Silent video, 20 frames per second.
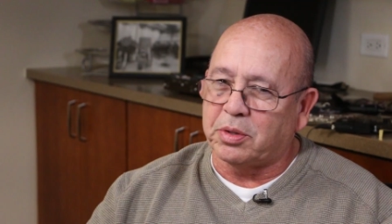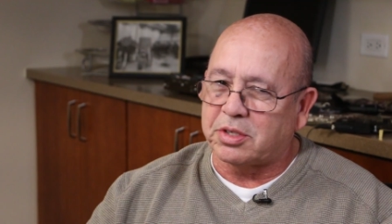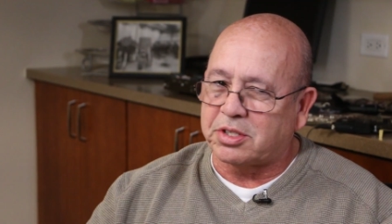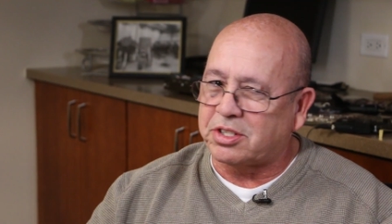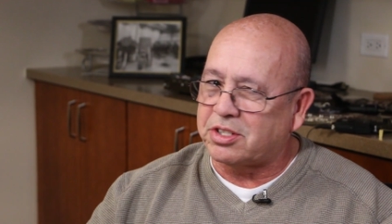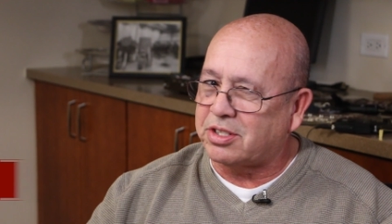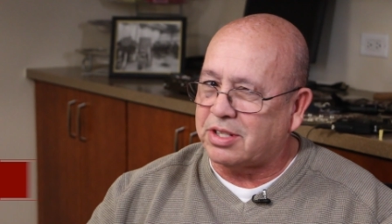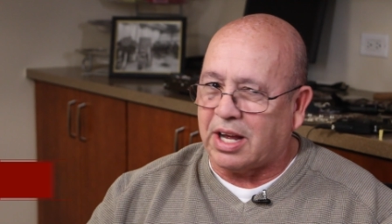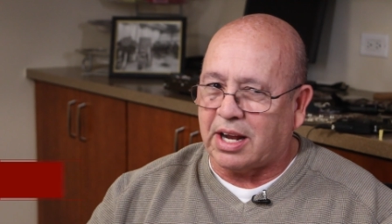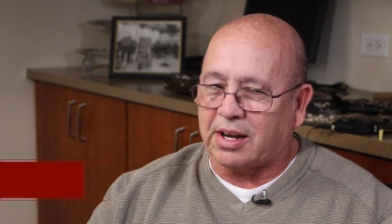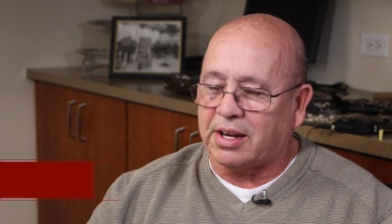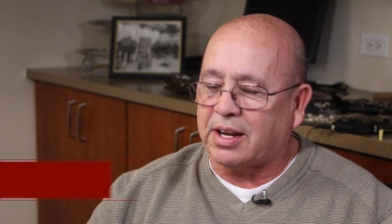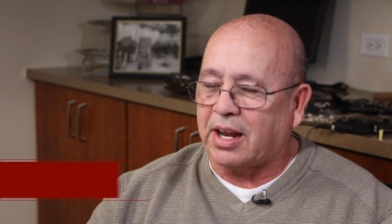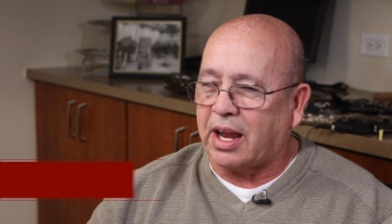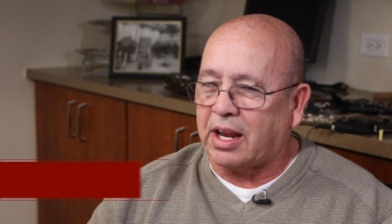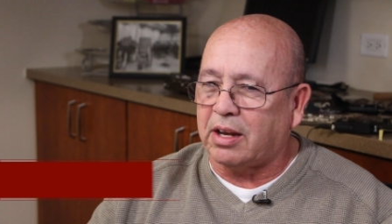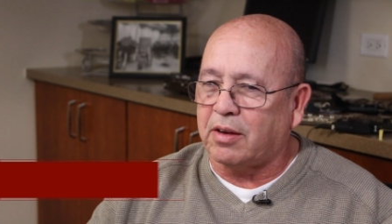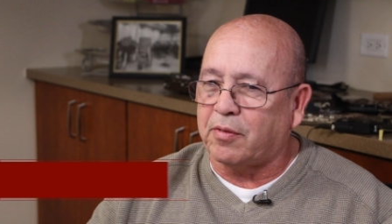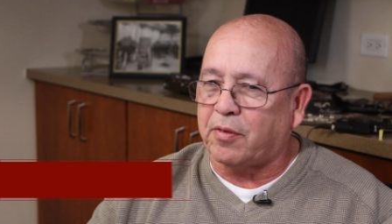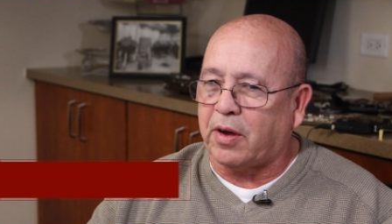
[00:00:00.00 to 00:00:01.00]
This is not a
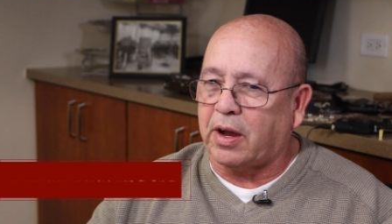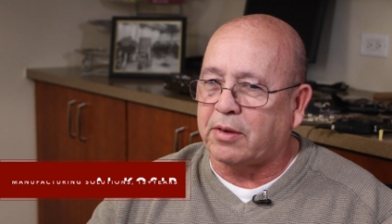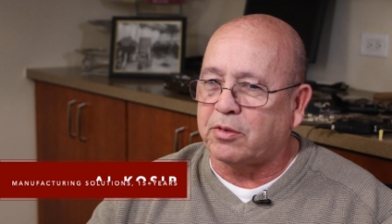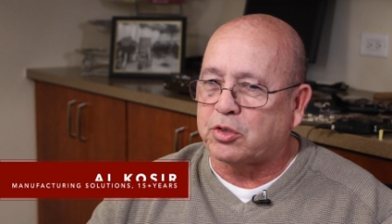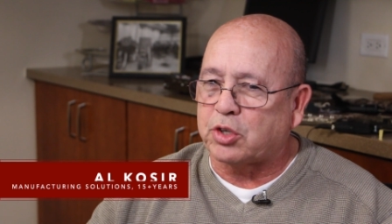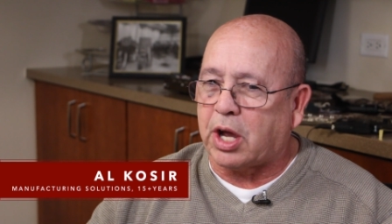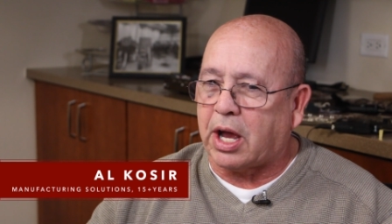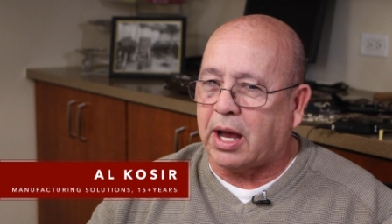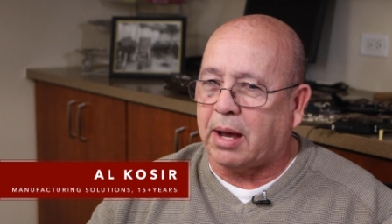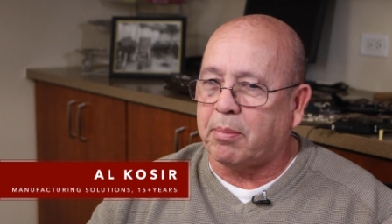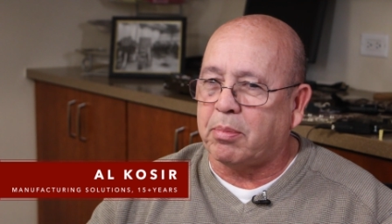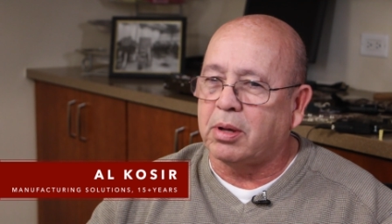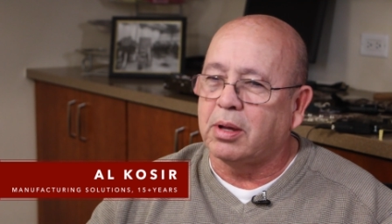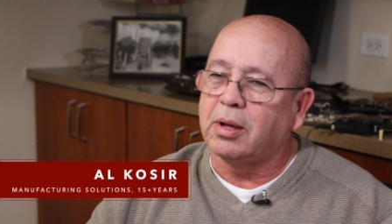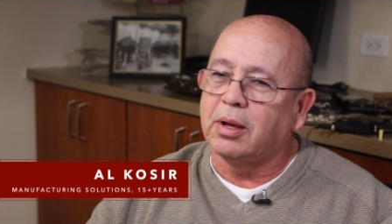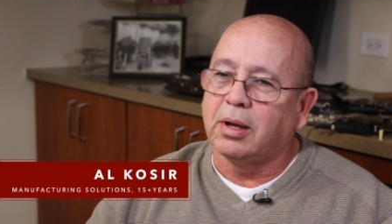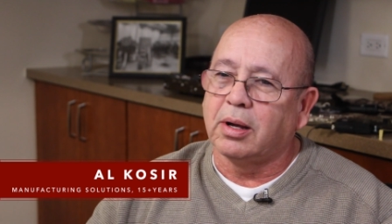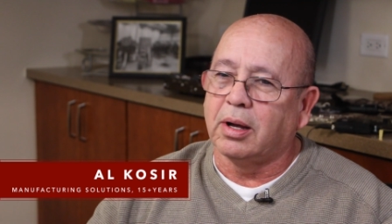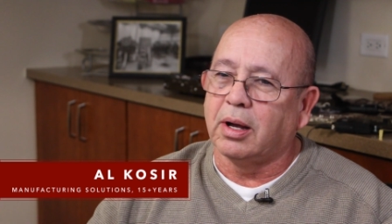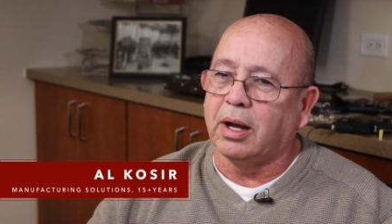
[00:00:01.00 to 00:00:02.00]
9-to-5 job.
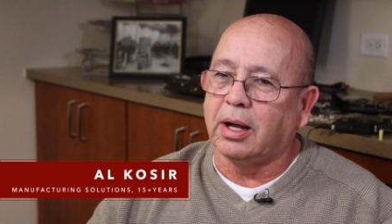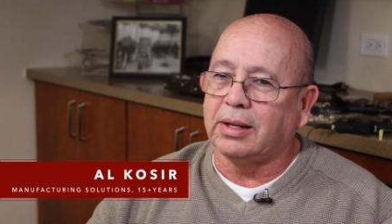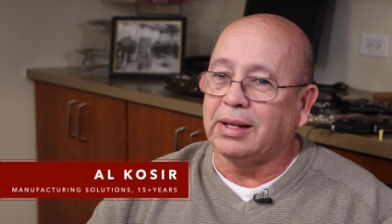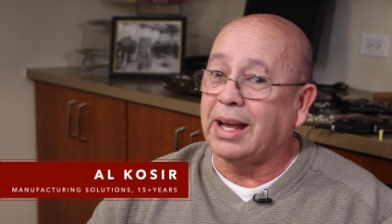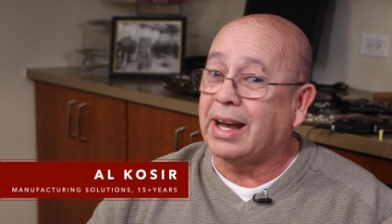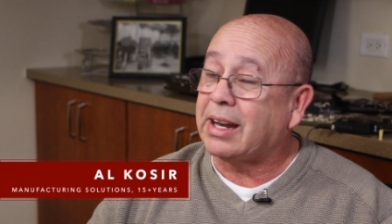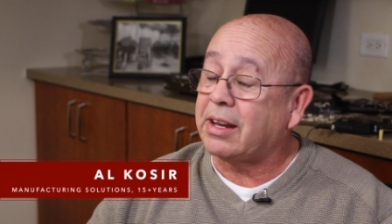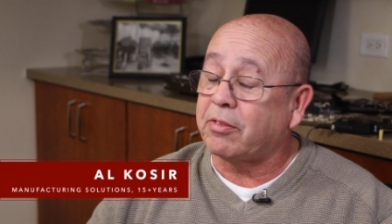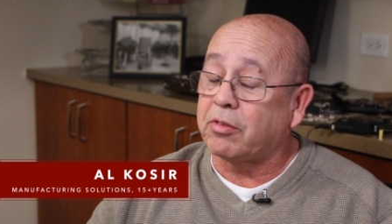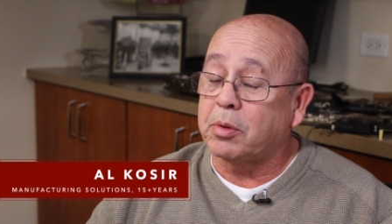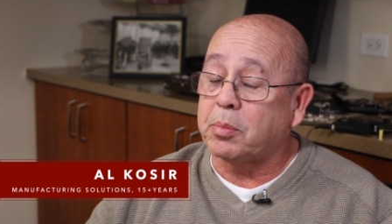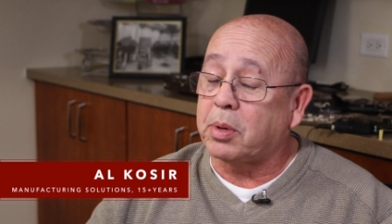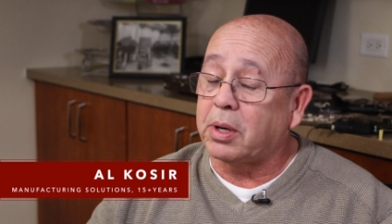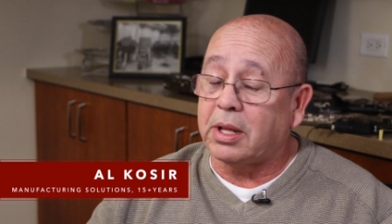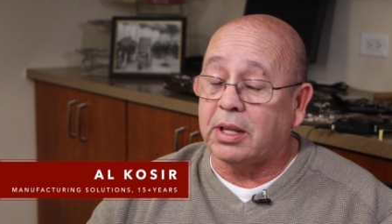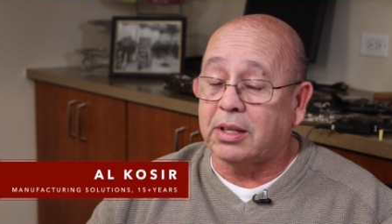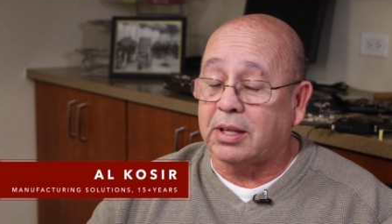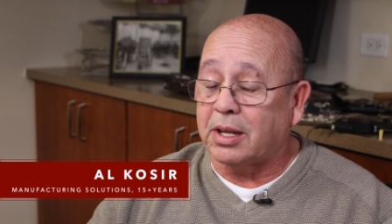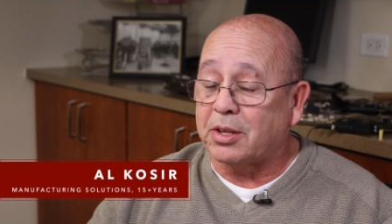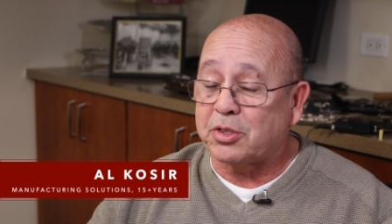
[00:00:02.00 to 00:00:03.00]
Not
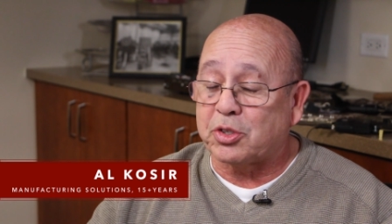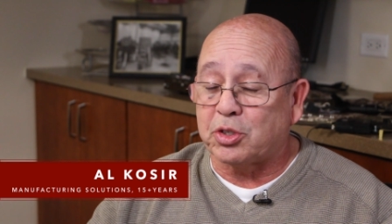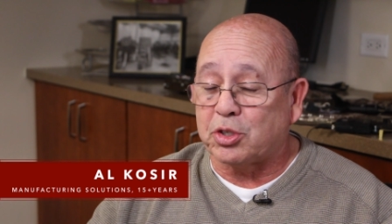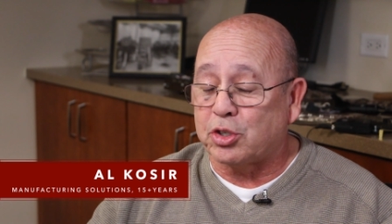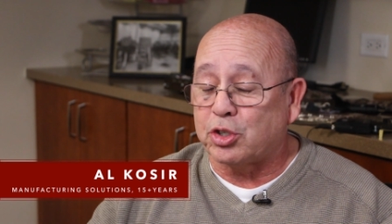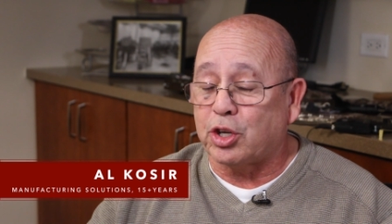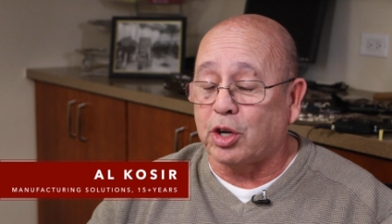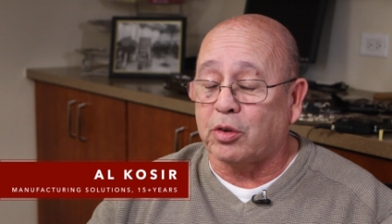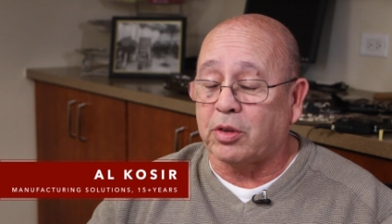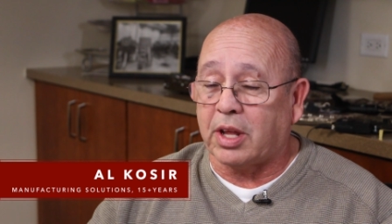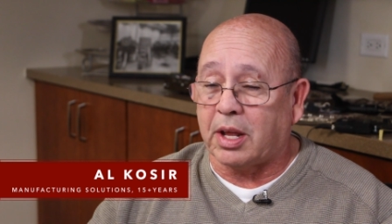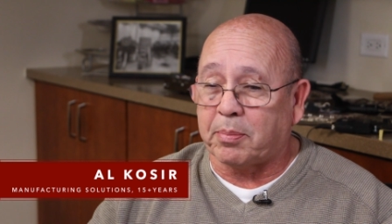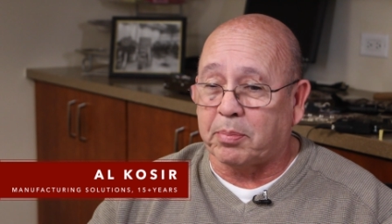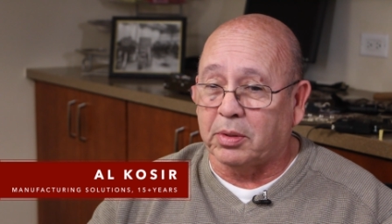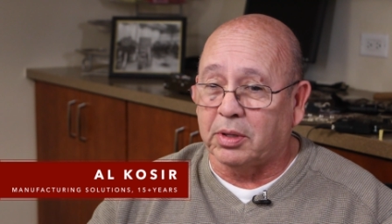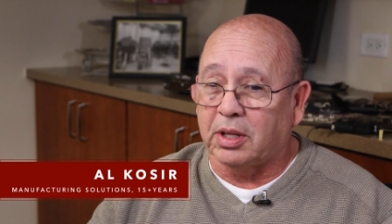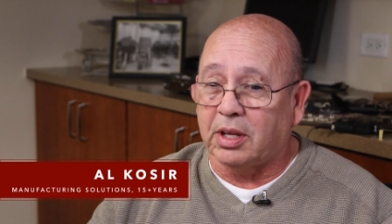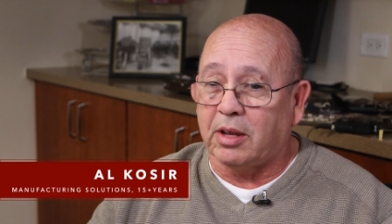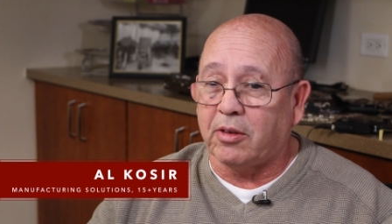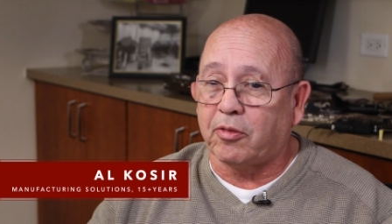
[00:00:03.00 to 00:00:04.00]
everybody tends to share that
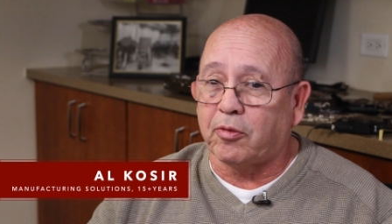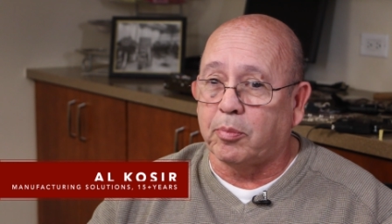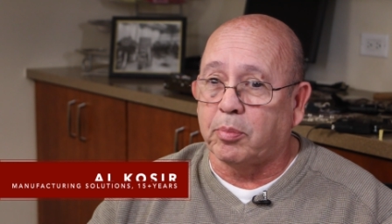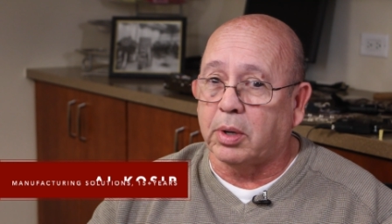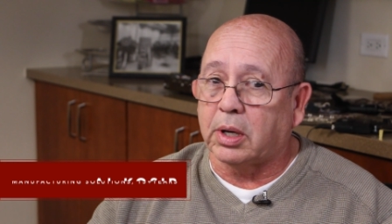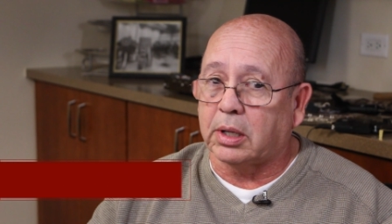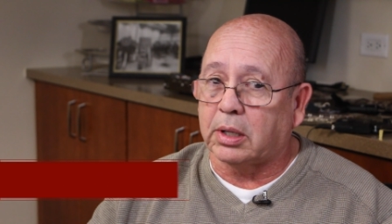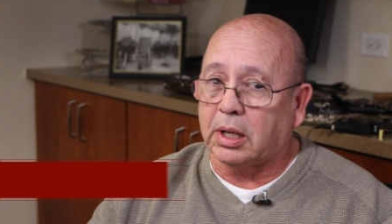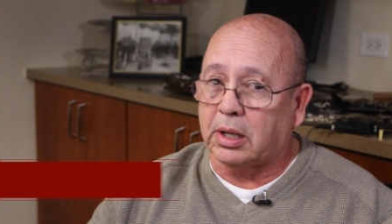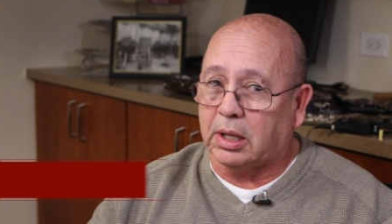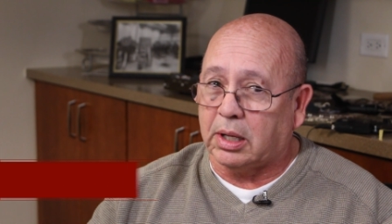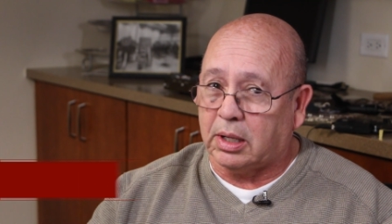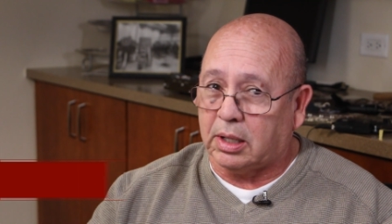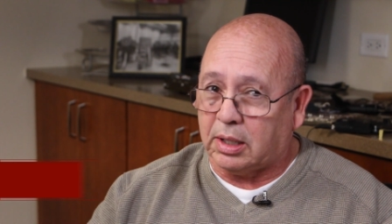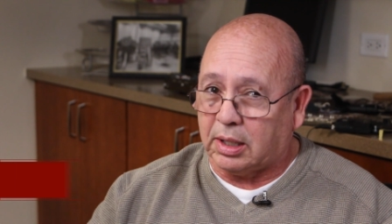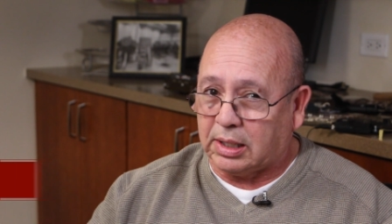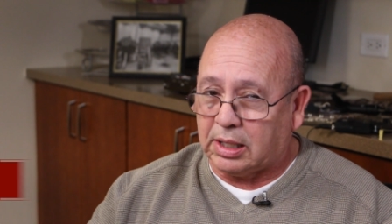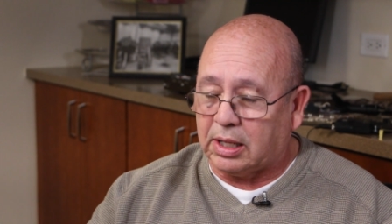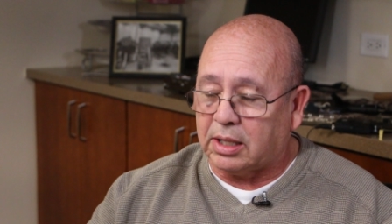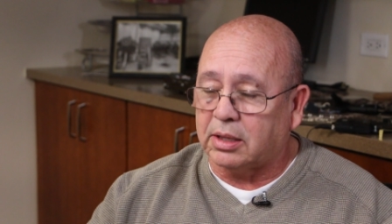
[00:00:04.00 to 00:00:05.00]
belief, but
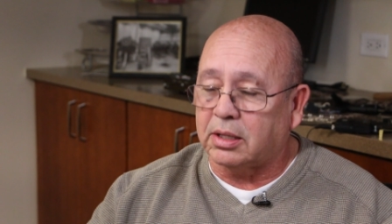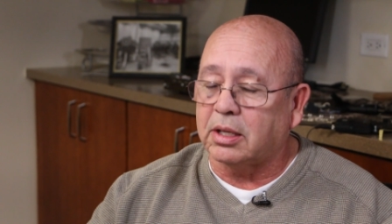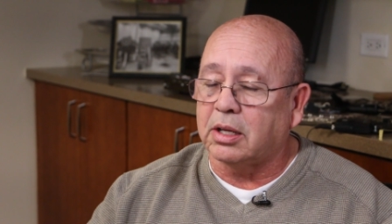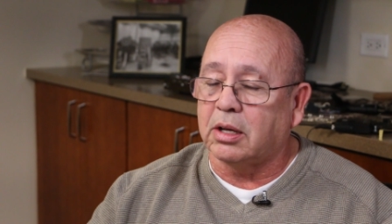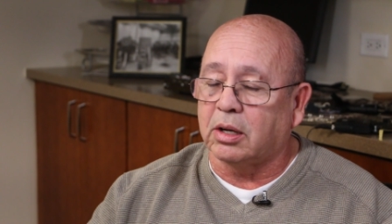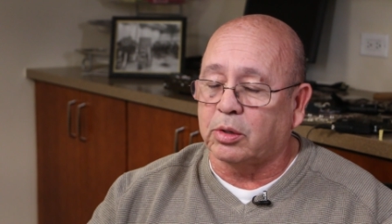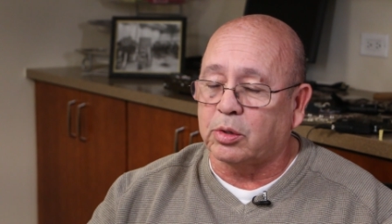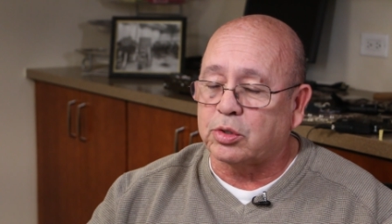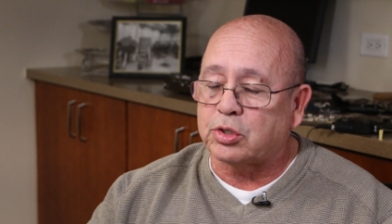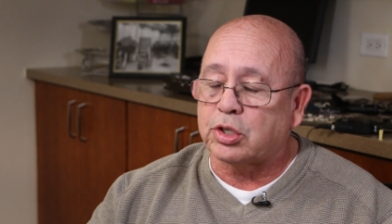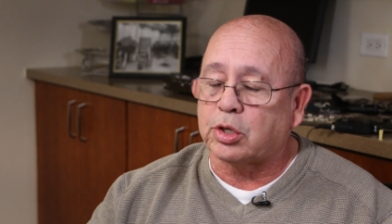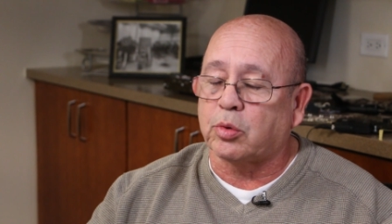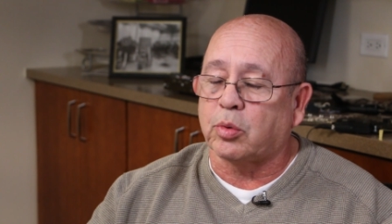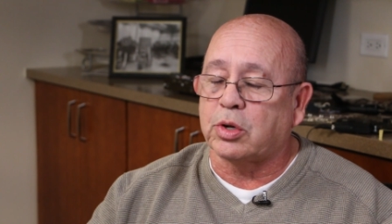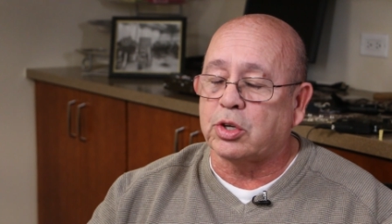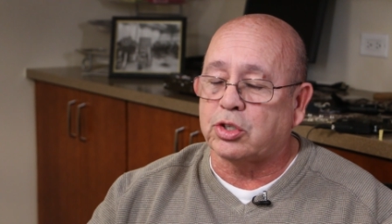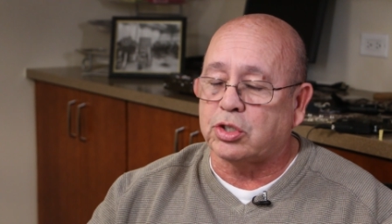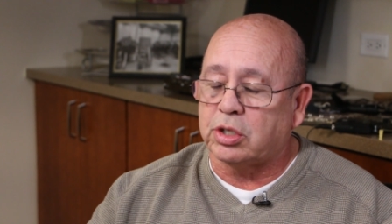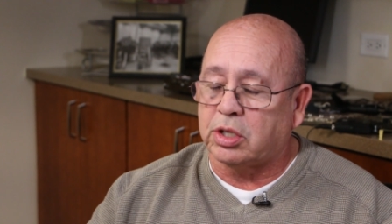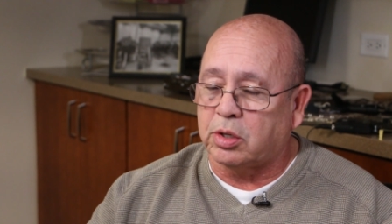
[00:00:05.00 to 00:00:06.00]
again, the younger
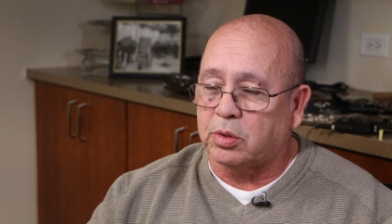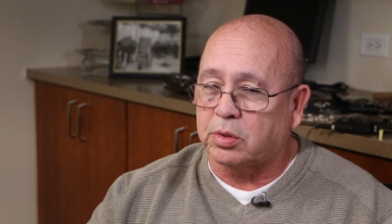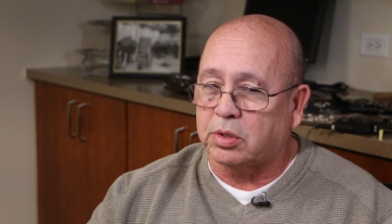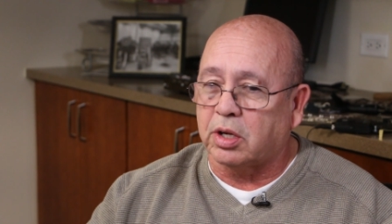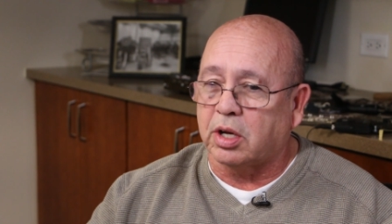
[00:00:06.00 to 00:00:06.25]
generation here